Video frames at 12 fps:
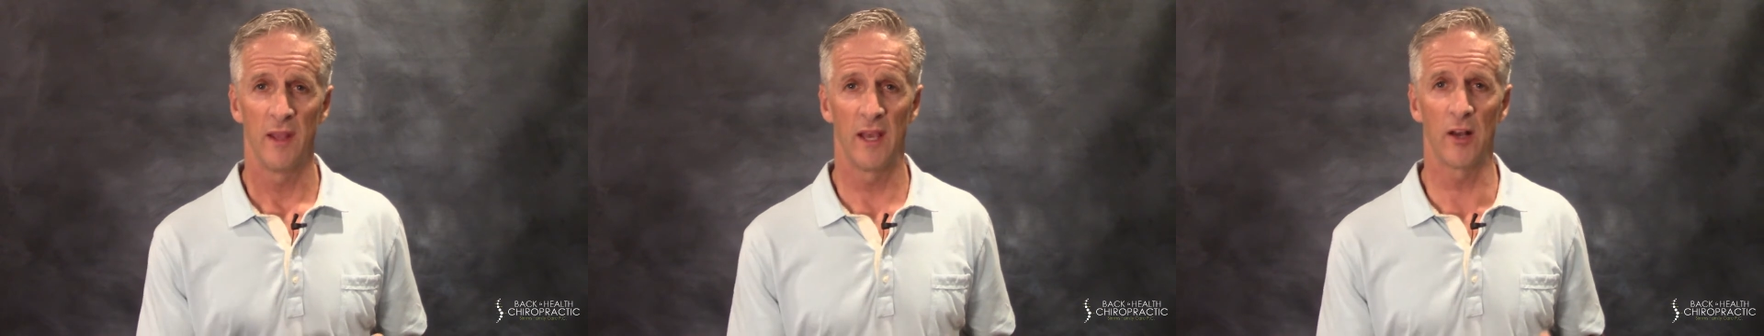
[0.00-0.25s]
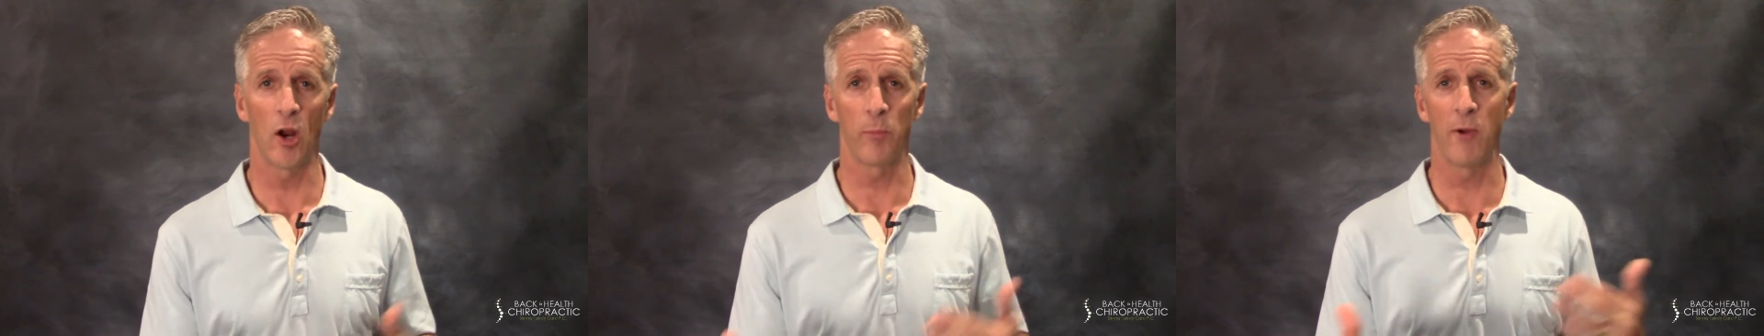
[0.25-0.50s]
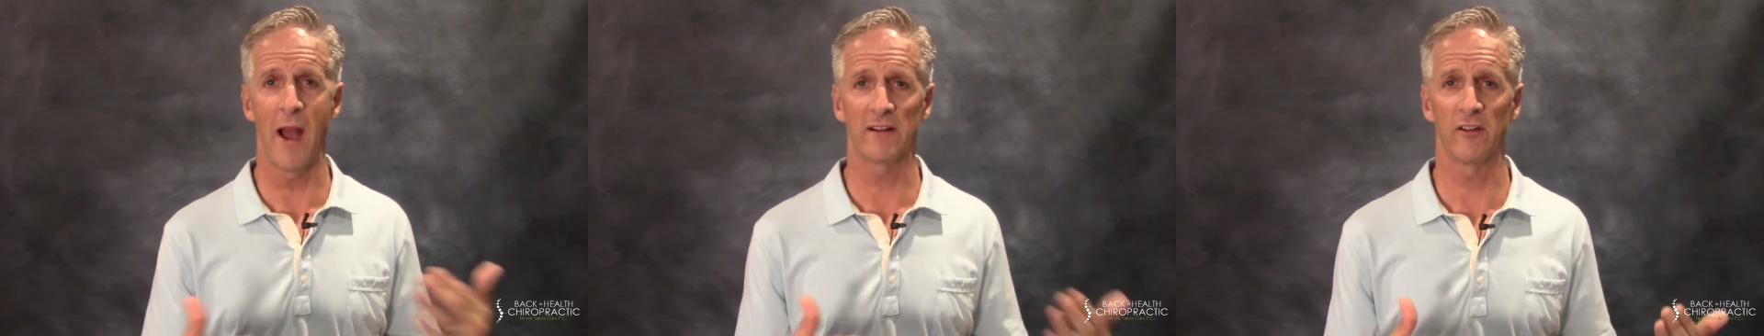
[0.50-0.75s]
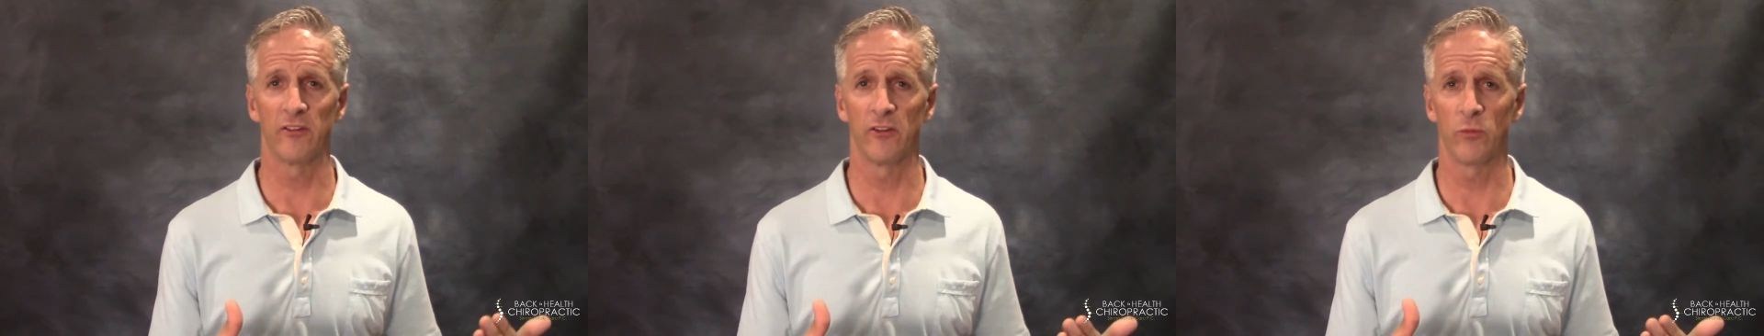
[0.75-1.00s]
In our
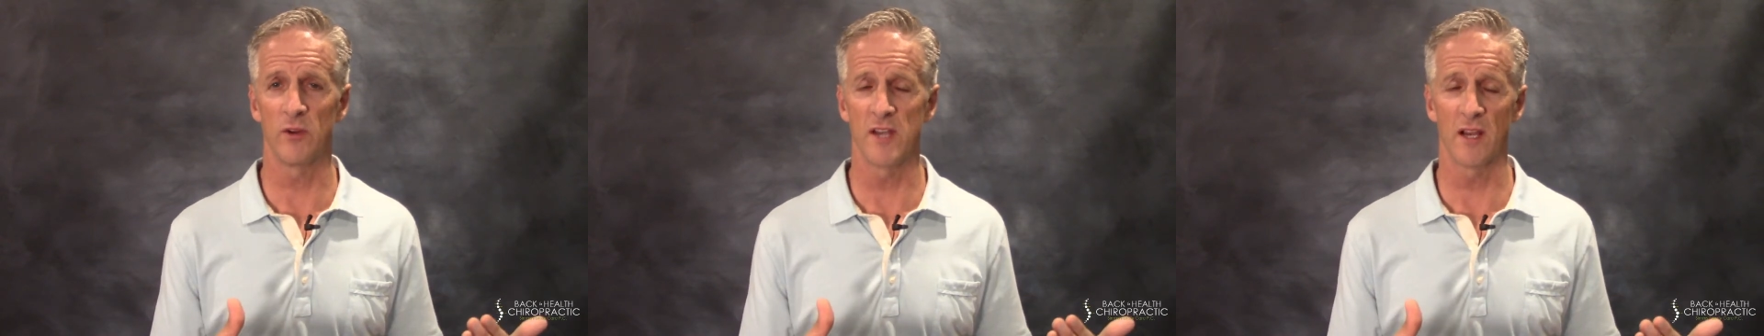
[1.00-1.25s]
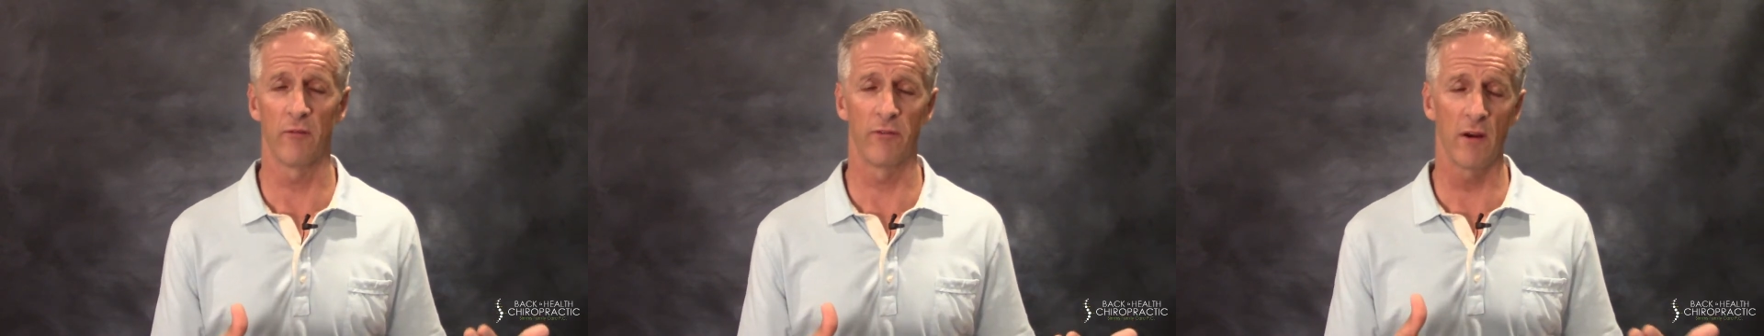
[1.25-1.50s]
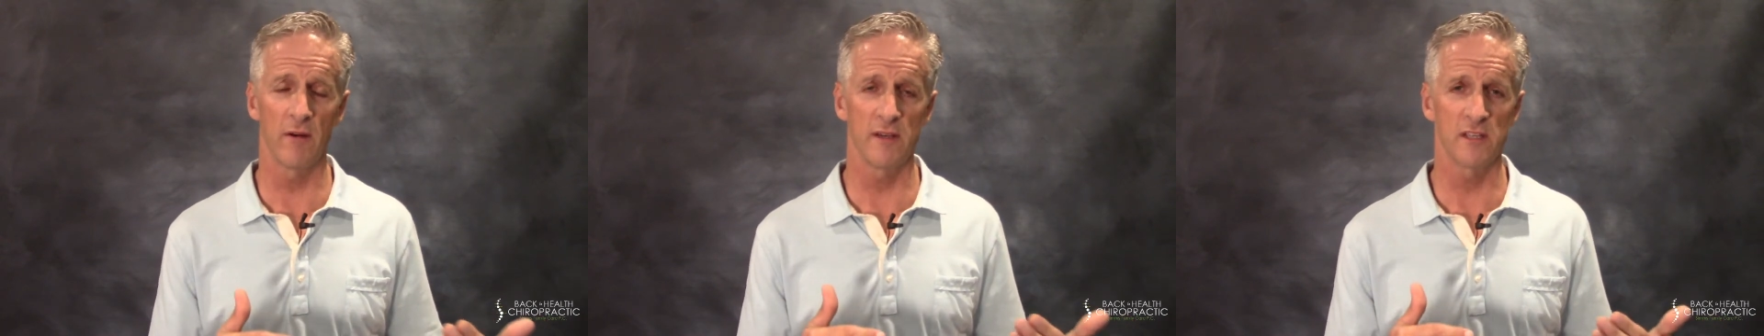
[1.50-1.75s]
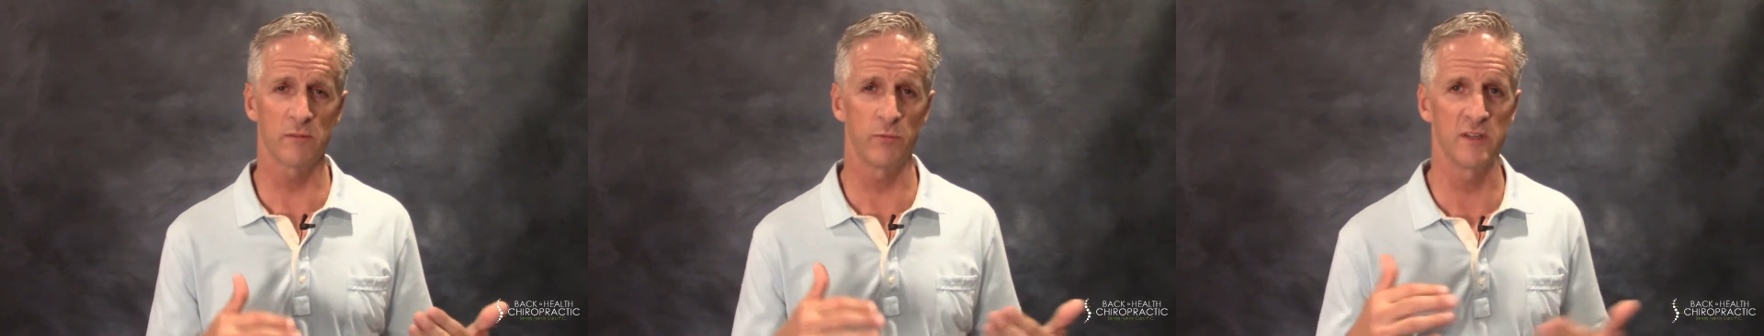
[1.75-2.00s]
practices, we take a very
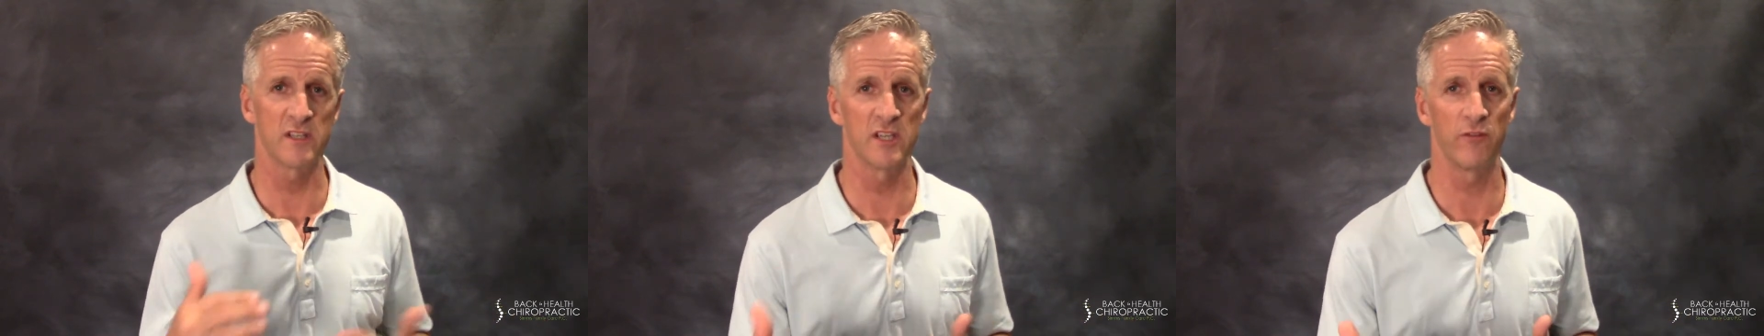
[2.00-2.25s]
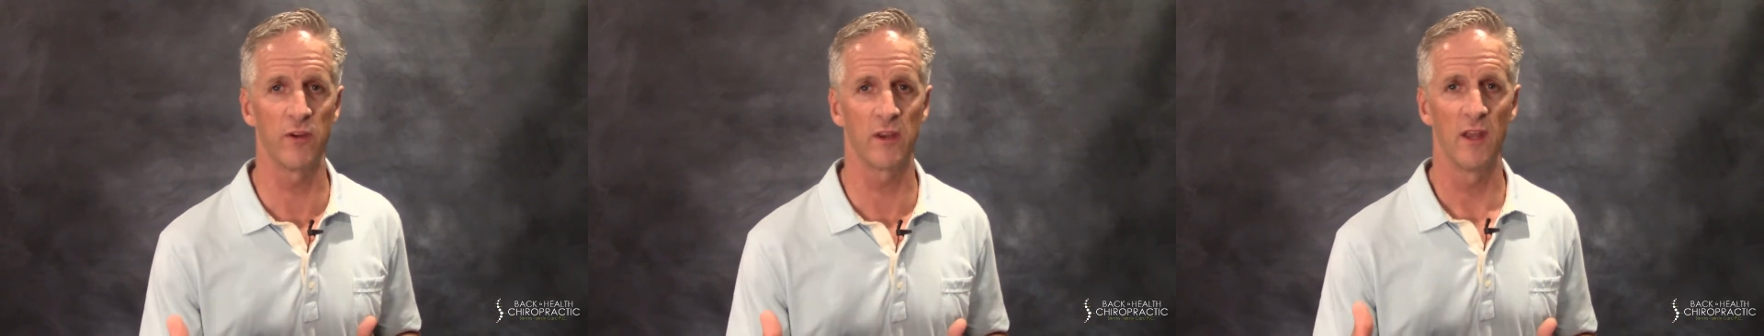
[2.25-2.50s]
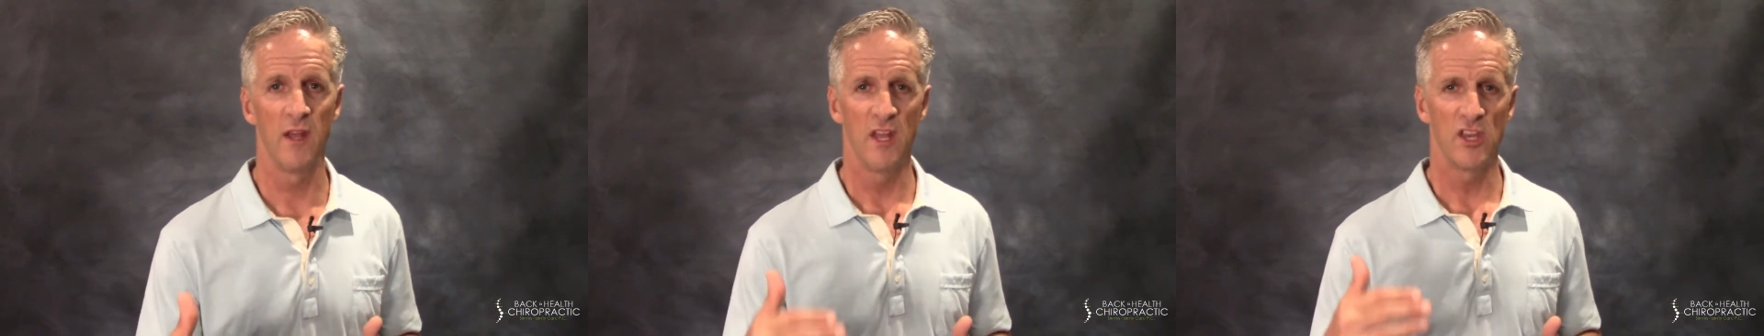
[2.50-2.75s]
specific,